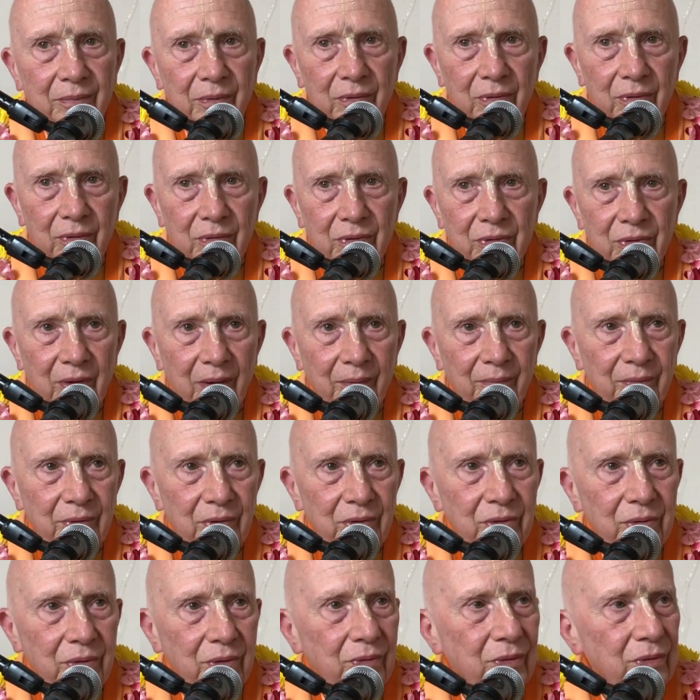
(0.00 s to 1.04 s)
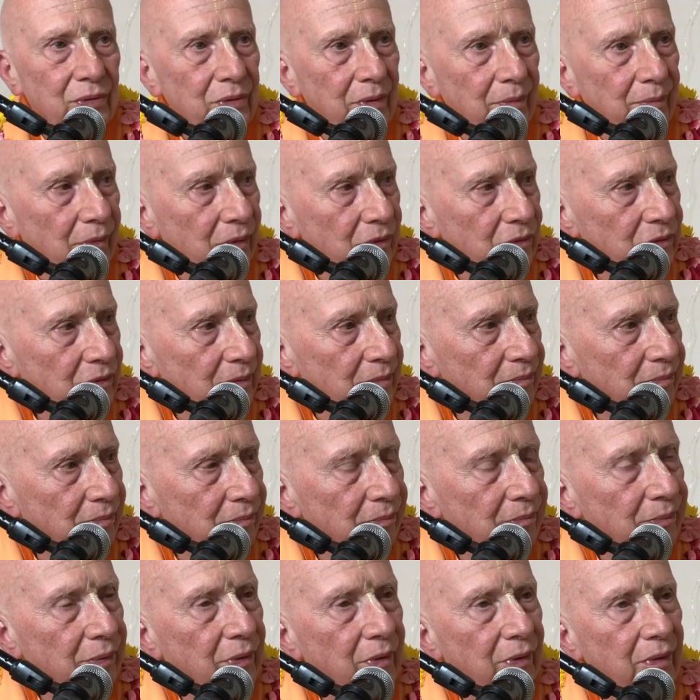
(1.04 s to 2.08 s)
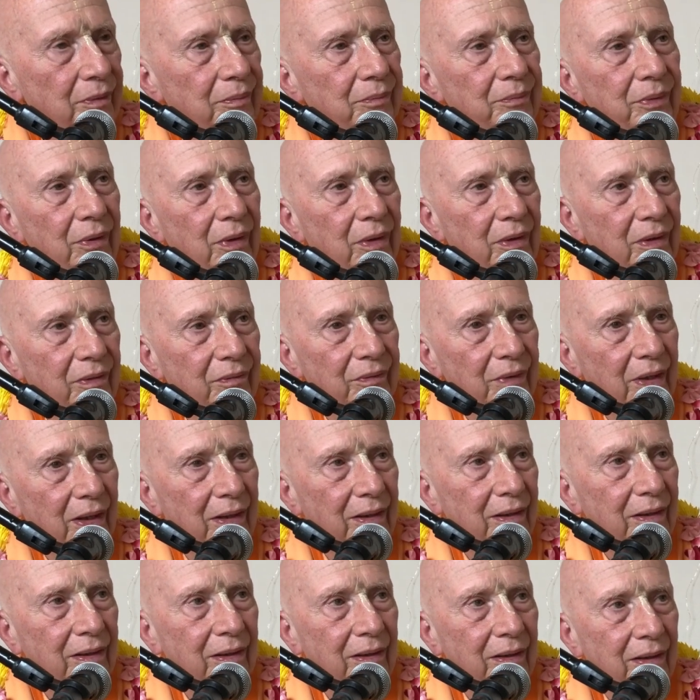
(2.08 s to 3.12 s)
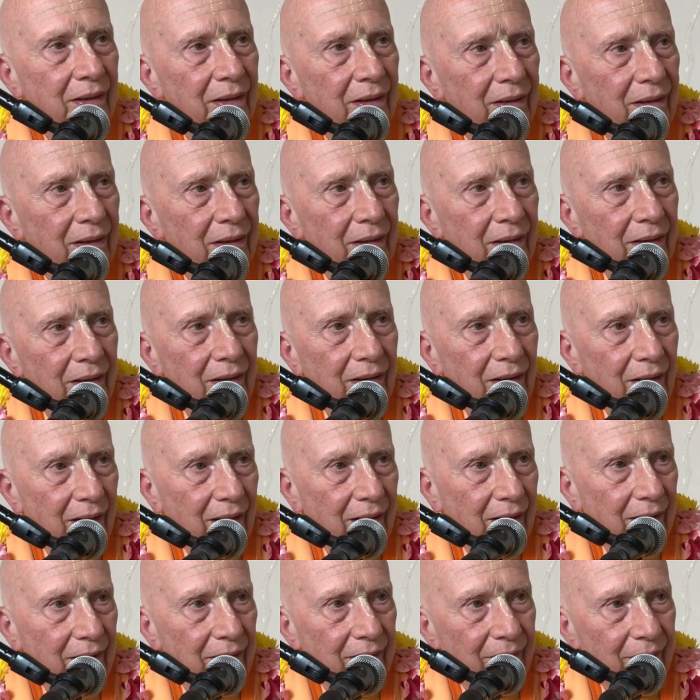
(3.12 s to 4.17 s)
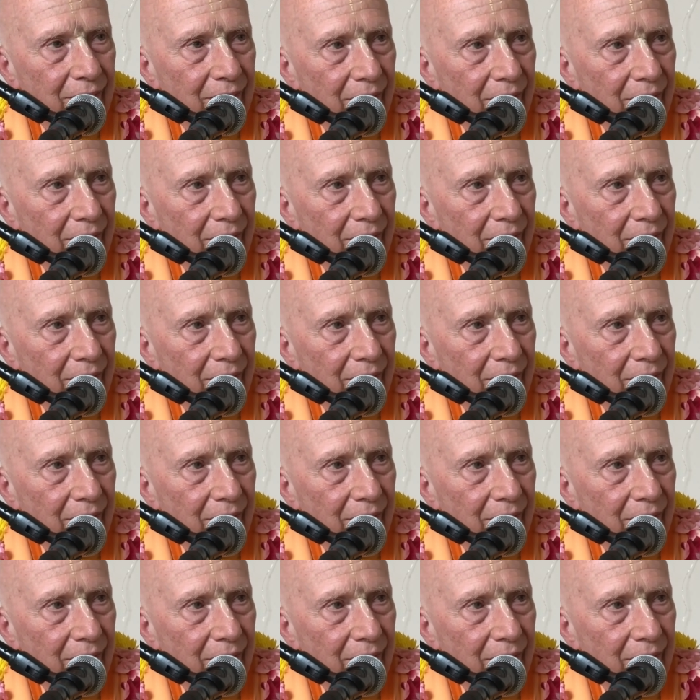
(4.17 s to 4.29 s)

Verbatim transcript: purusham nishu, is the most important part of that line.